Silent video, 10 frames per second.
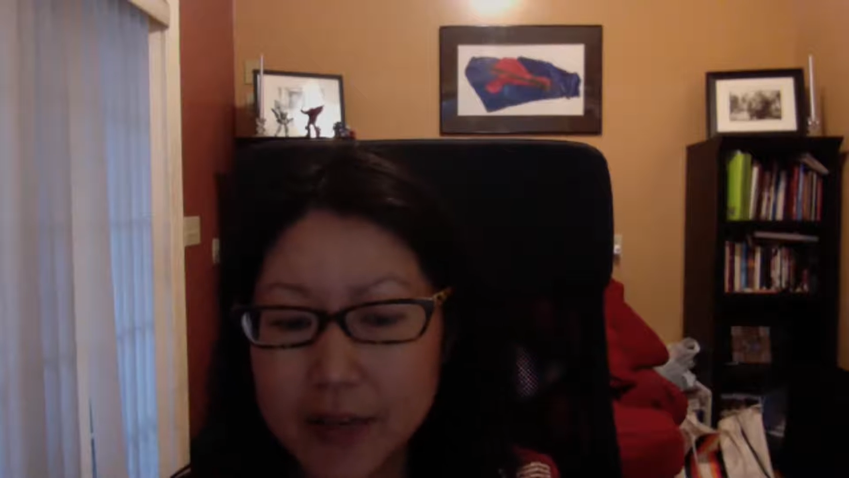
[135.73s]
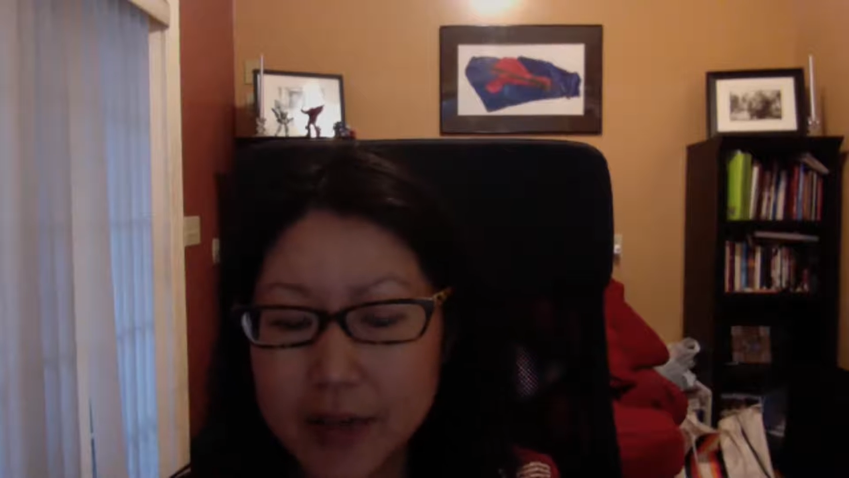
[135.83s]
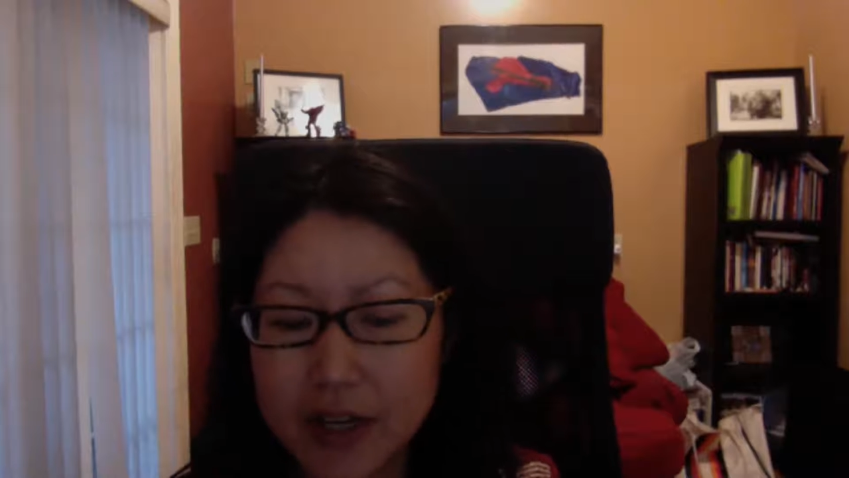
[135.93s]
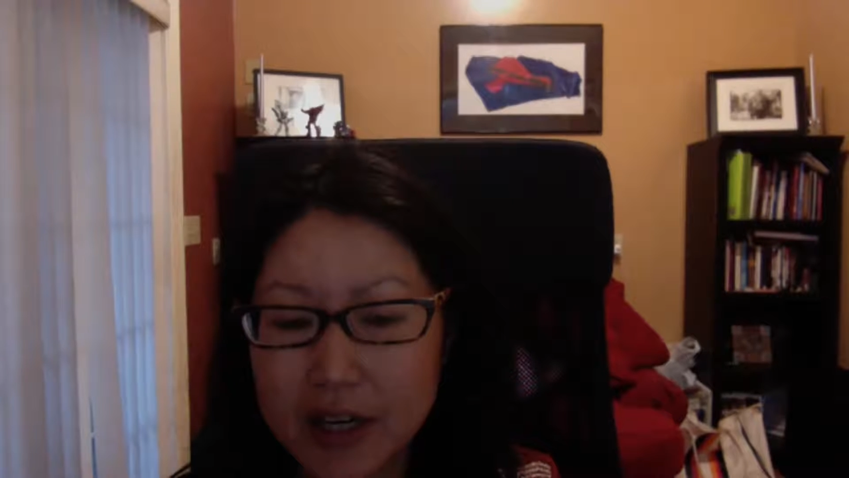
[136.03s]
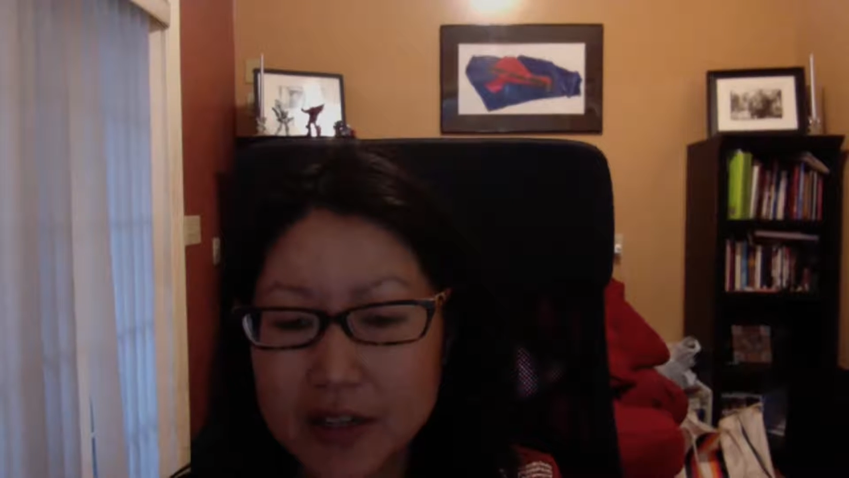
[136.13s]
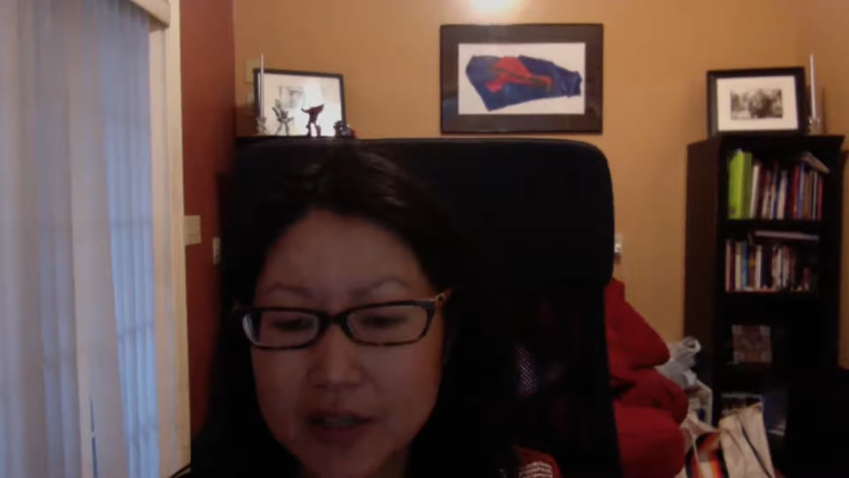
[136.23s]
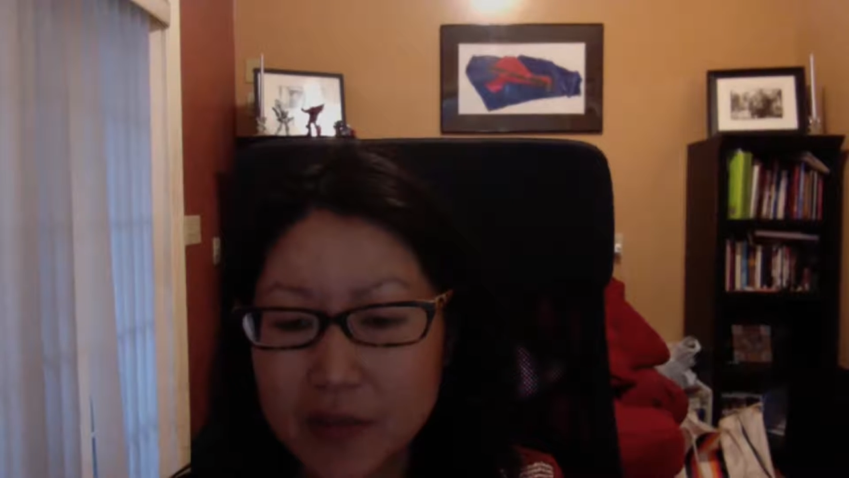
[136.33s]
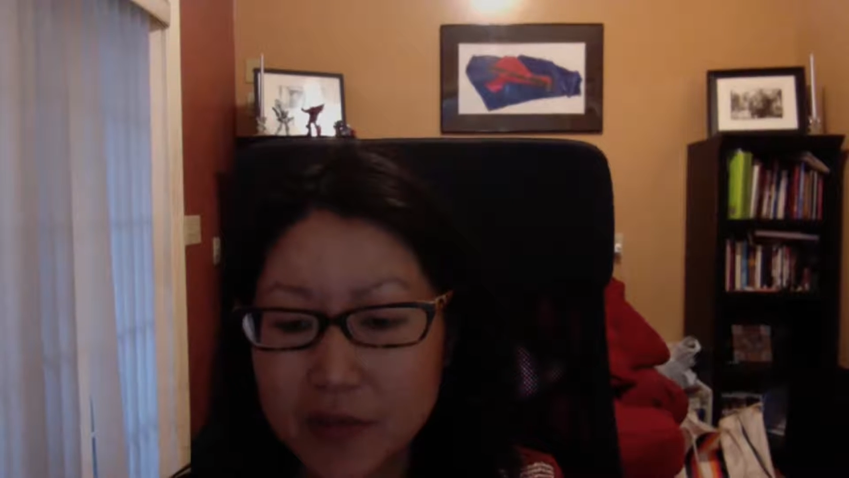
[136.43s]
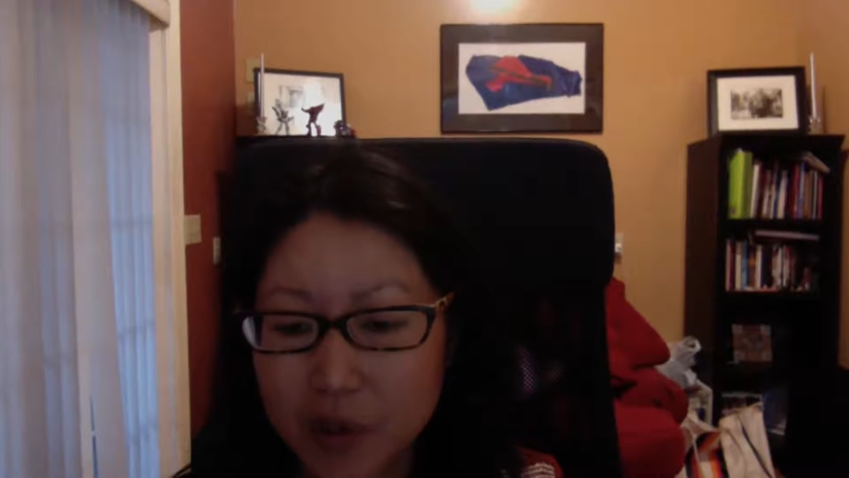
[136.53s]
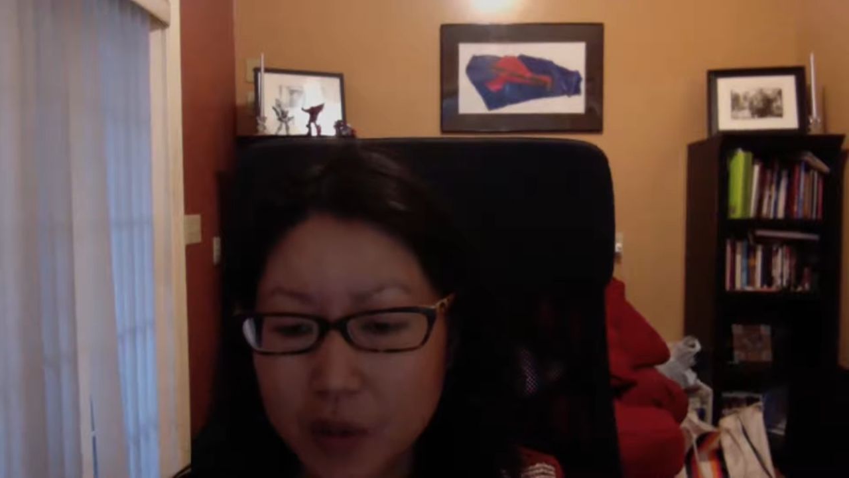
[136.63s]
a
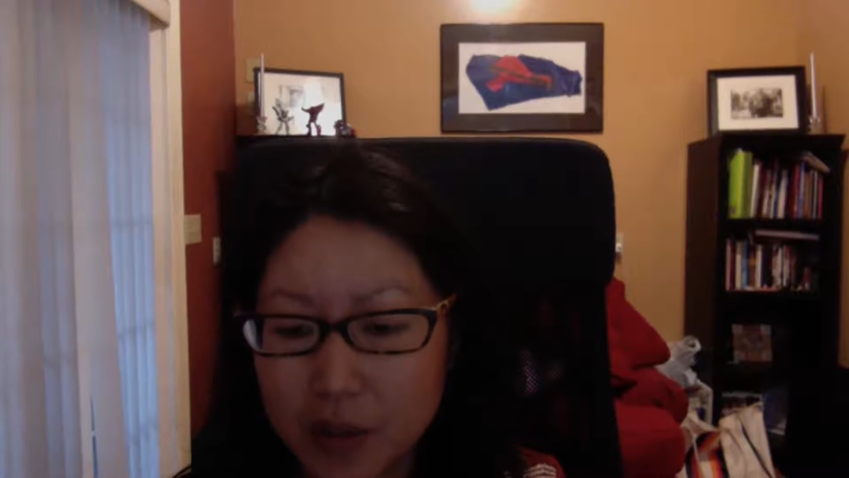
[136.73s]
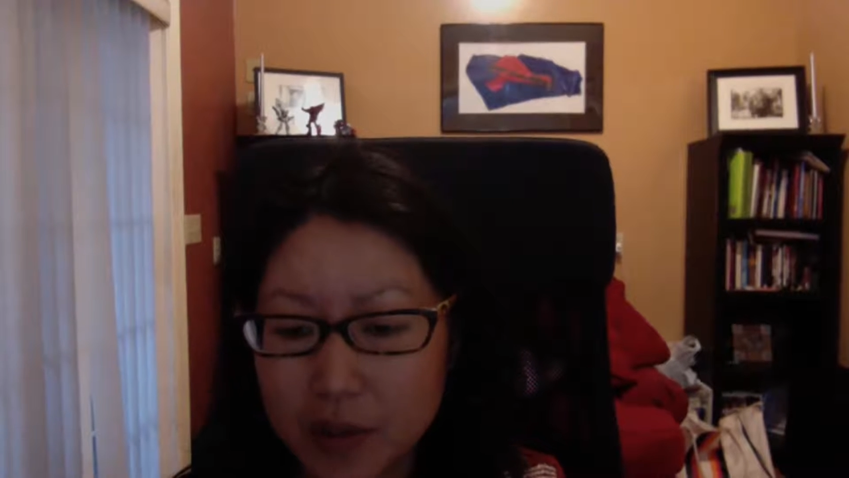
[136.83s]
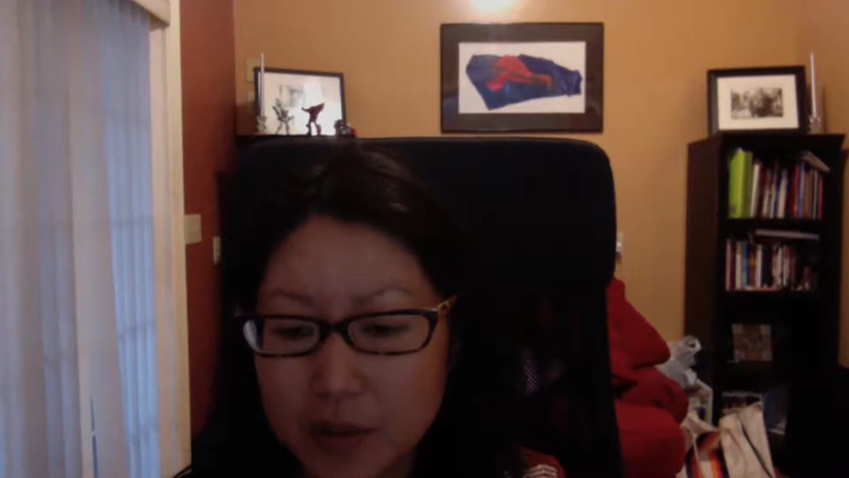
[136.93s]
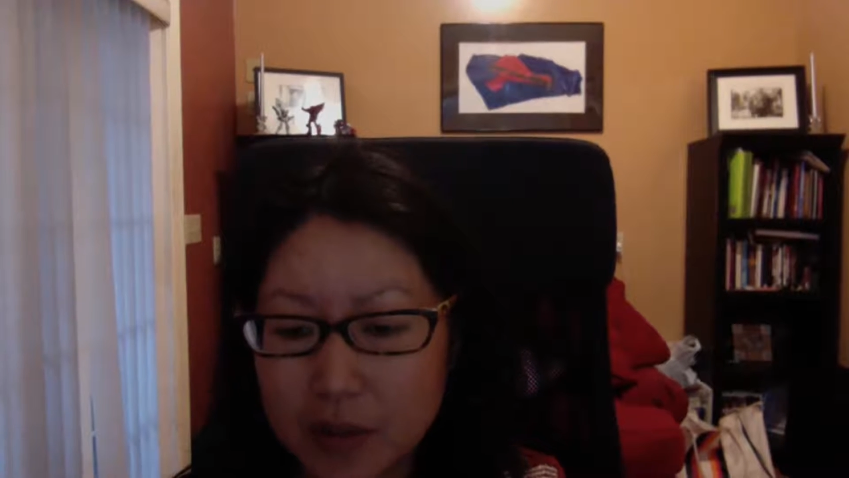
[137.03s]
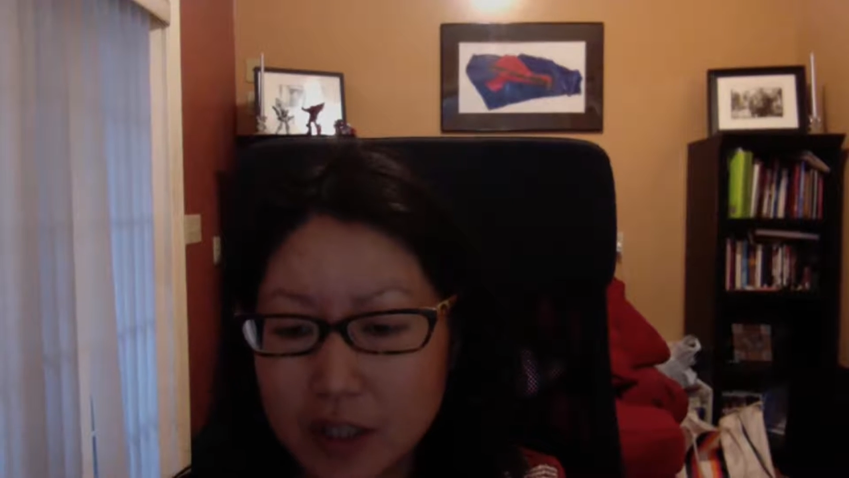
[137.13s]
custom form.